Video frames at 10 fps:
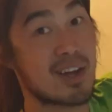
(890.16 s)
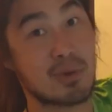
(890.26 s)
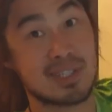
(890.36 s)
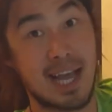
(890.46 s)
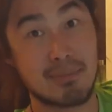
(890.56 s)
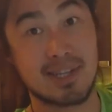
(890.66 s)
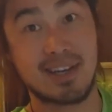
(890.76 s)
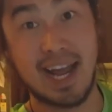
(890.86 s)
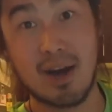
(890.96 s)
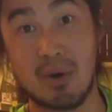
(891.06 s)
like what's
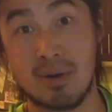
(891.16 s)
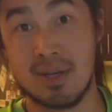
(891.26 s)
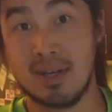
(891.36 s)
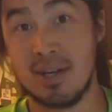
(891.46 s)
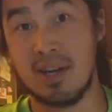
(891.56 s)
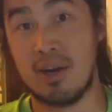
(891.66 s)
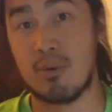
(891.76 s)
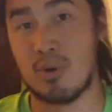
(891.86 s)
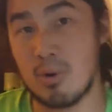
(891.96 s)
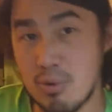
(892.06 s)
happening now.
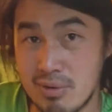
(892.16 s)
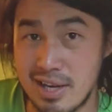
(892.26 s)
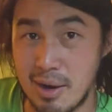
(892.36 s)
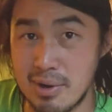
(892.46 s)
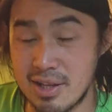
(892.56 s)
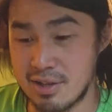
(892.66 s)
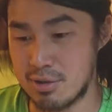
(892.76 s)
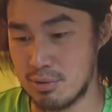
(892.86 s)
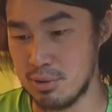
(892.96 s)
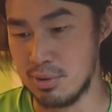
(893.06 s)
We're all going
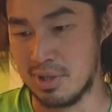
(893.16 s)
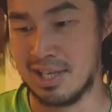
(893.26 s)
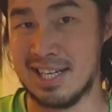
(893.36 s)
through